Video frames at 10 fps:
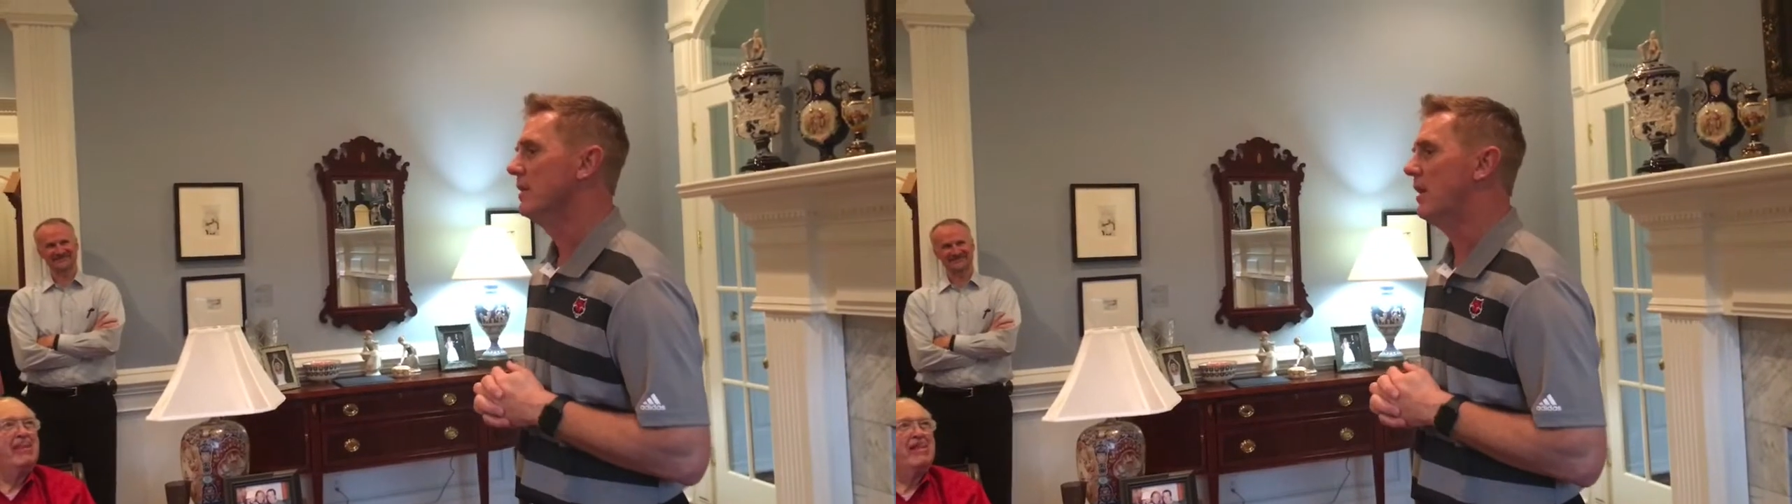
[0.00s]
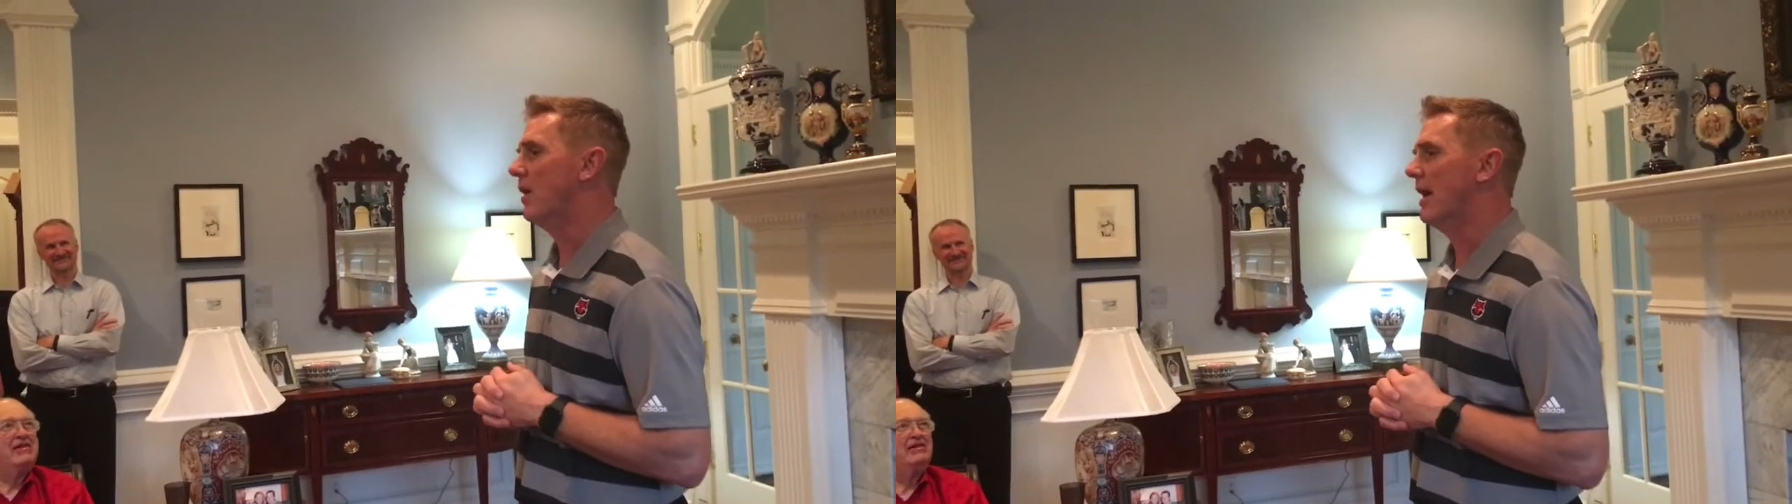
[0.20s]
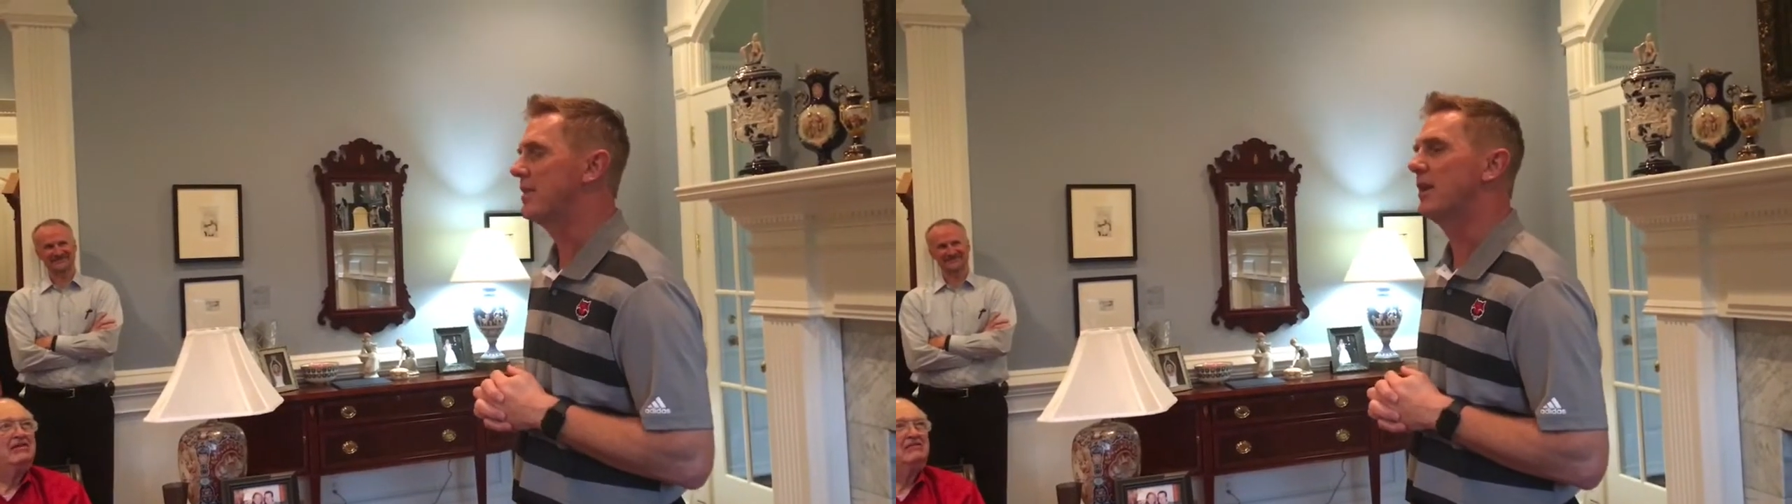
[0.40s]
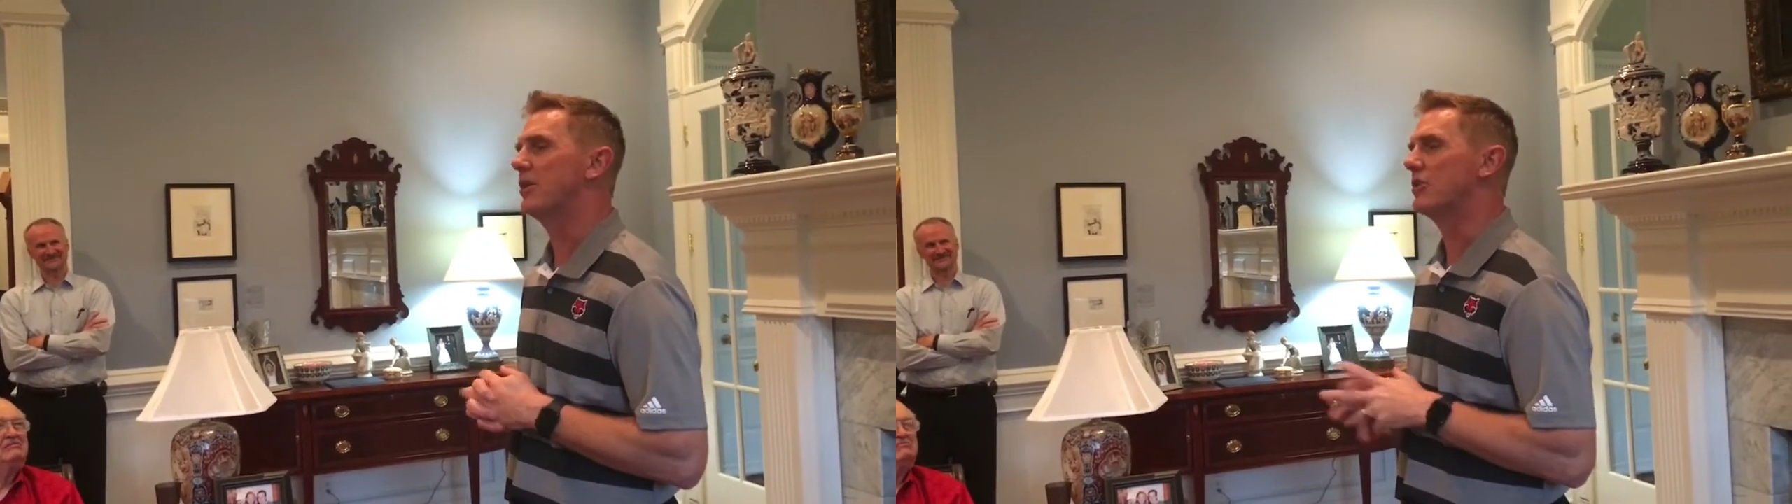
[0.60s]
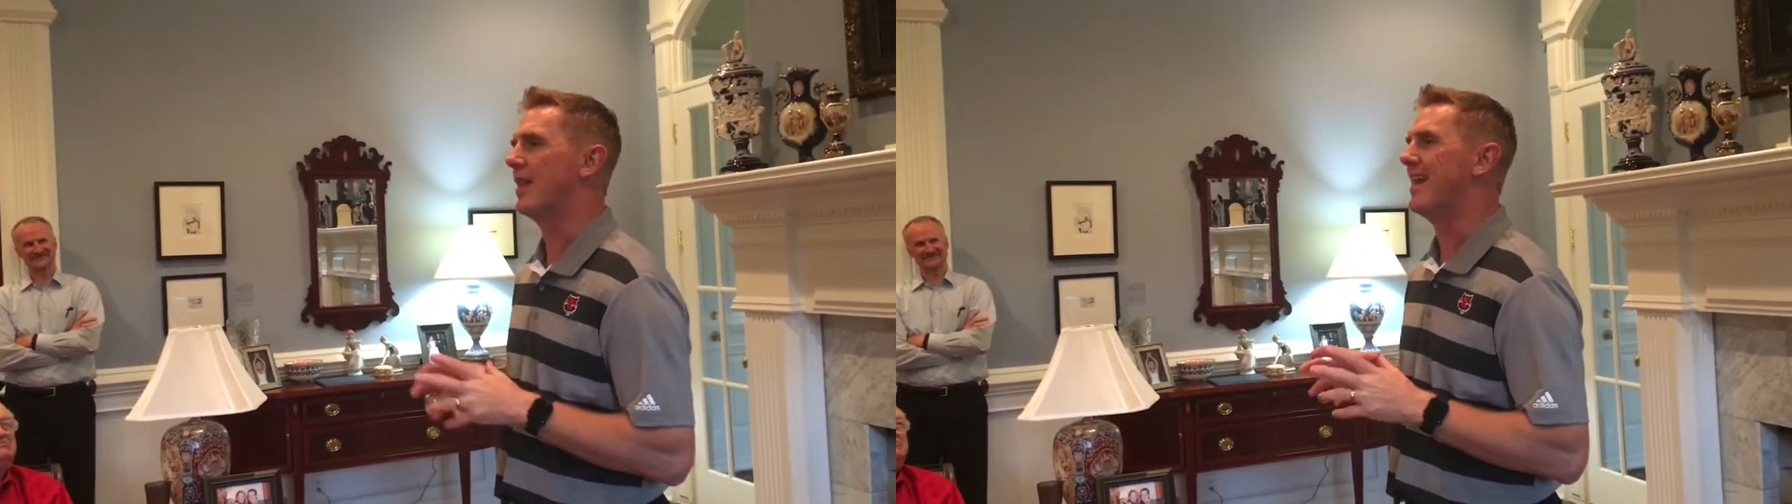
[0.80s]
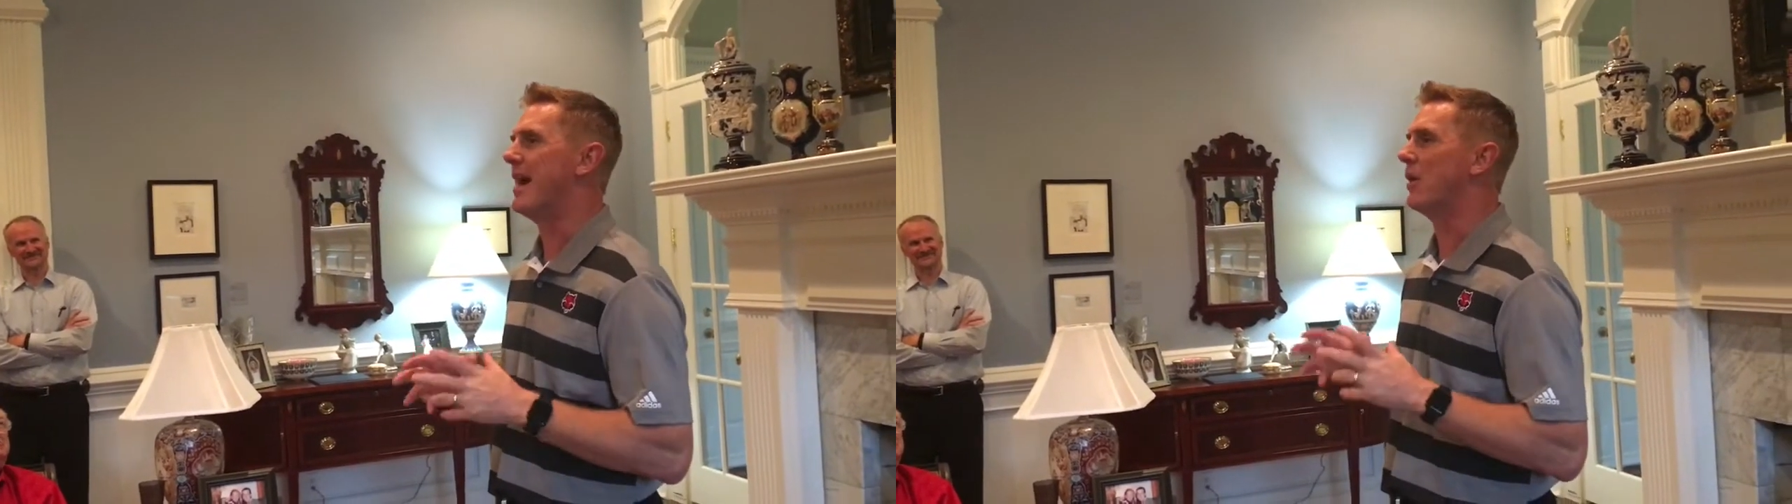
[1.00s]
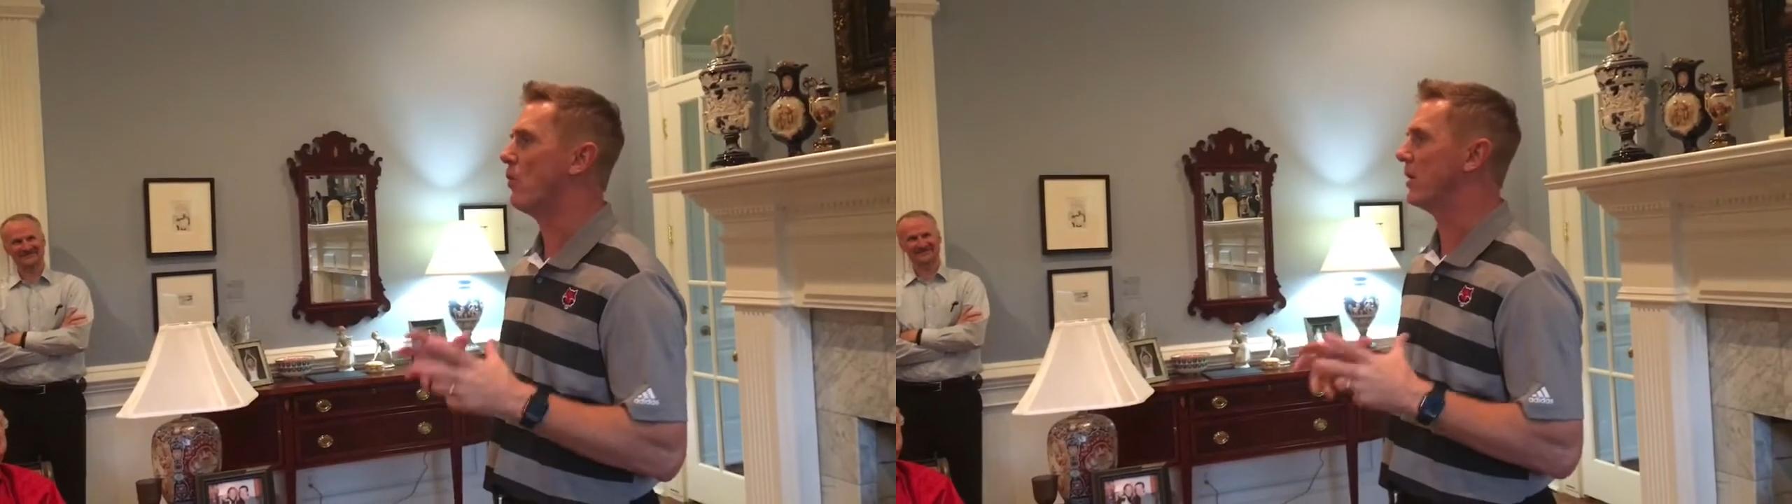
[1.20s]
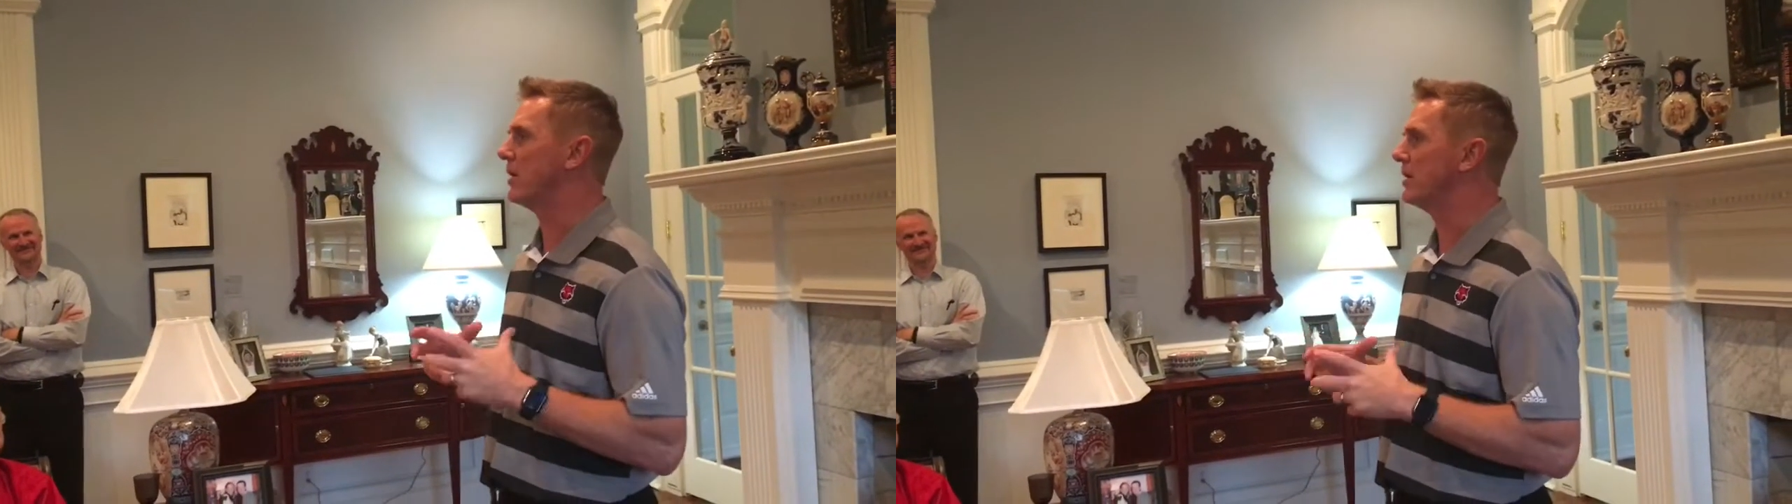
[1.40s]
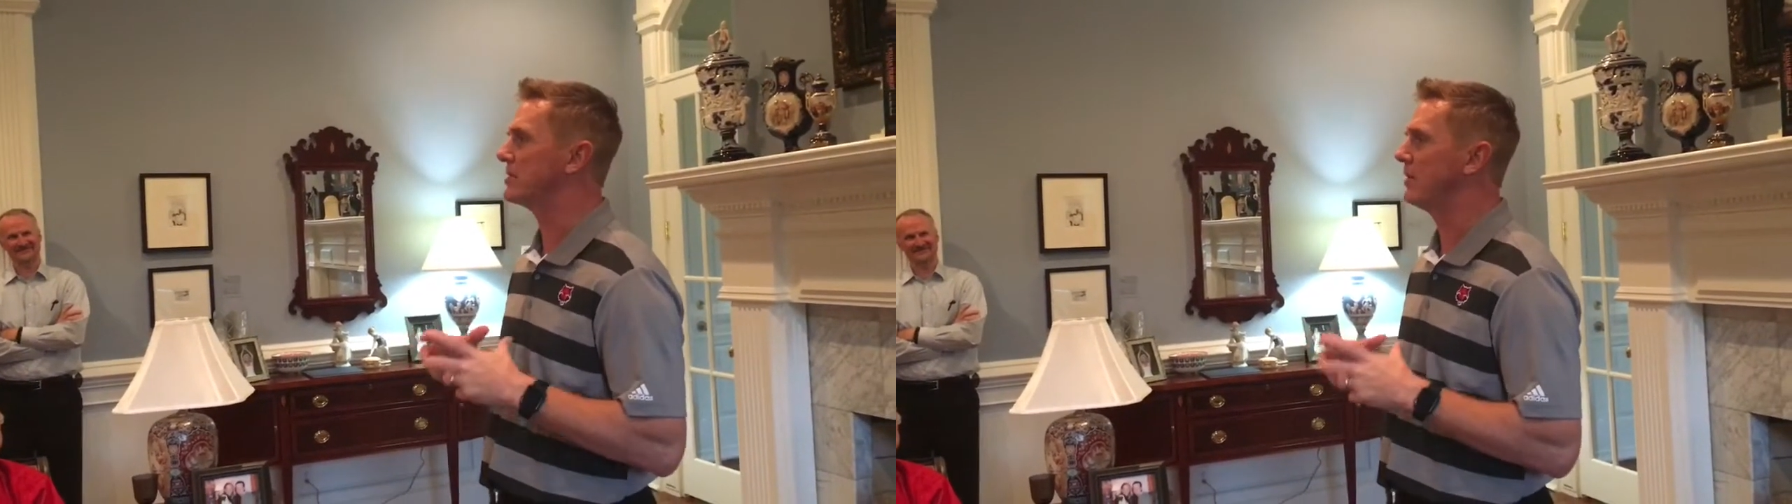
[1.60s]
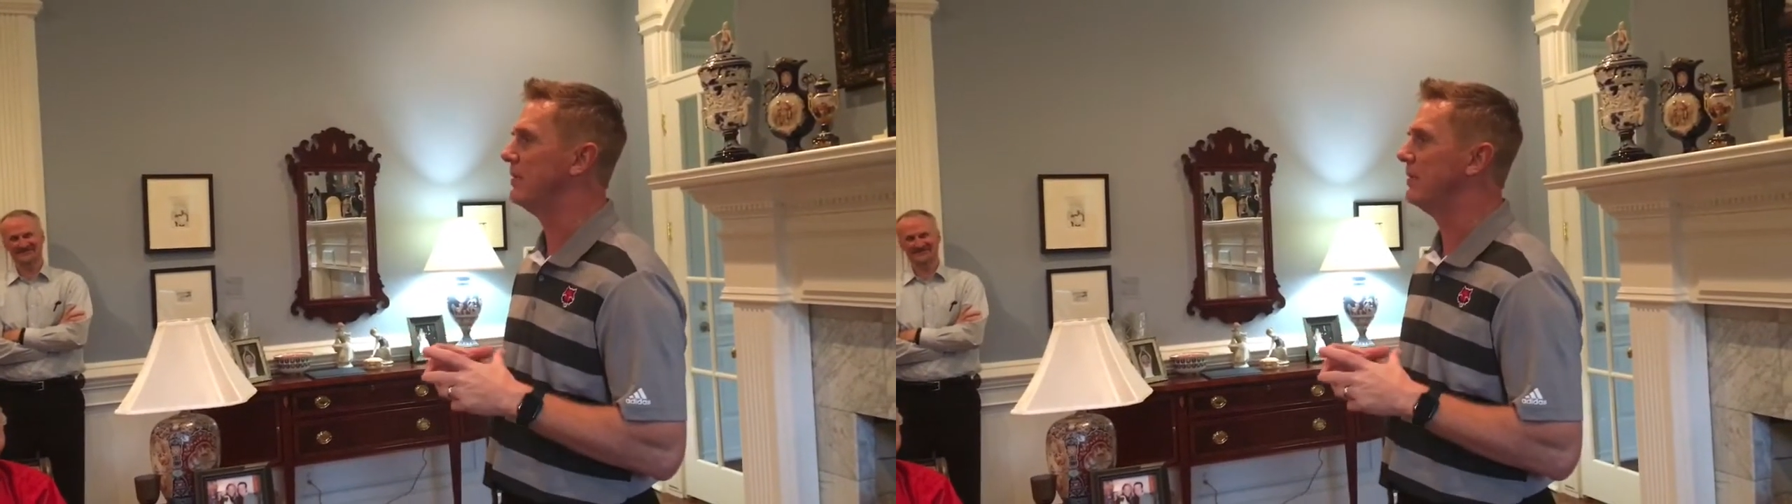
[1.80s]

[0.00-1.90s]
you know, I think there's a lot of work that can still